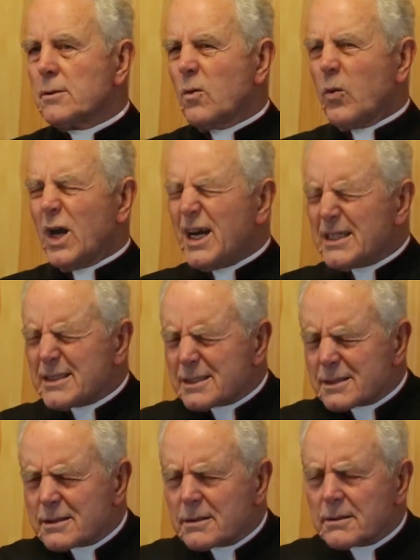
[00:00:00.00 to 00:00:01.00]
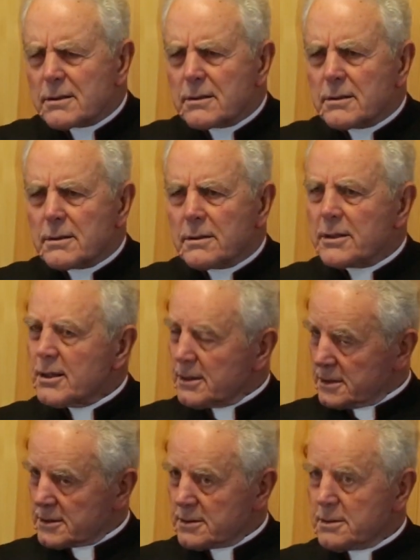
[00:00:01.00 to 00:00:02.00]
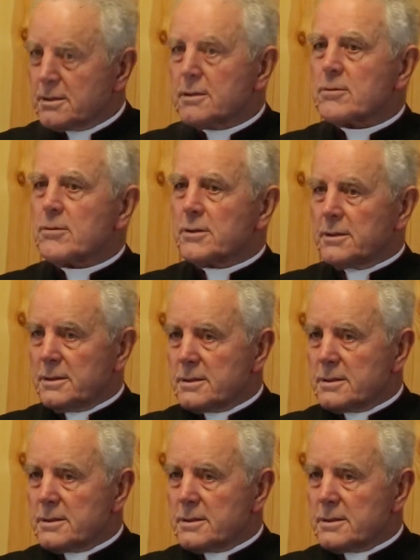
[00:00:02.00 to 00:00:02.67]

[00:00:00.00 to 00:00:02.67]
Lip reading: What? Yes, that's what it